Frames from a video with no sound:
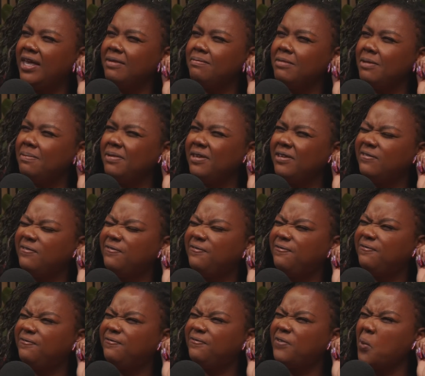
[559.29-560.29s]
and maybe
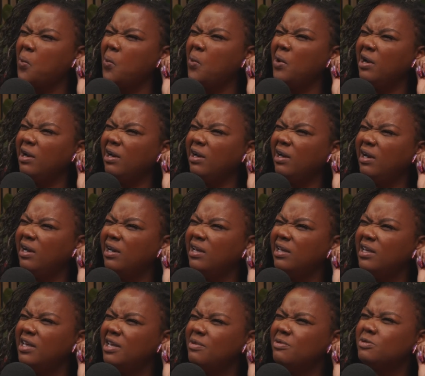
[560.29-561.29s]
4.
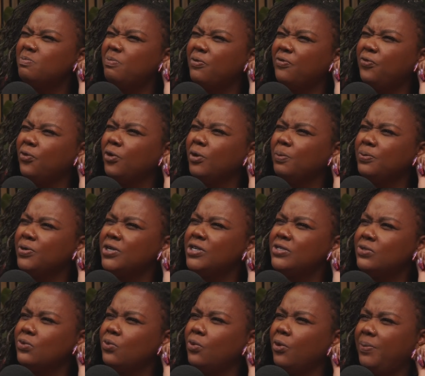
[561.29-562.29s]
It was before
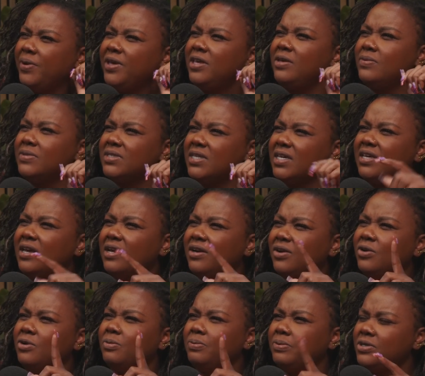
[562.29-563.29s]
preschool, but he was gonna
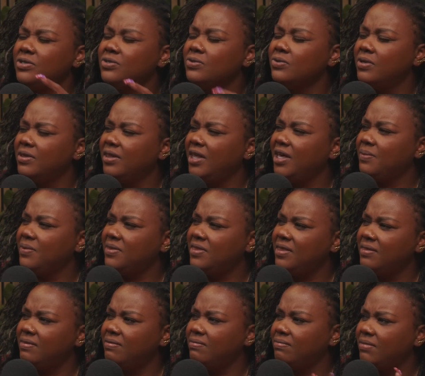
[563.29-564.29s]
go to preschool and
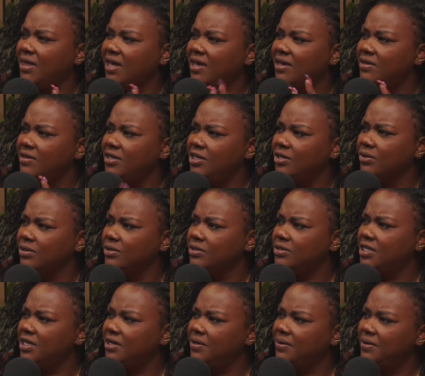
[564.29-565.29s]
within a year or
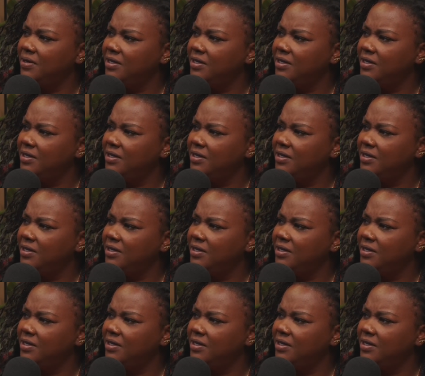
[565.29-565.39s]
2.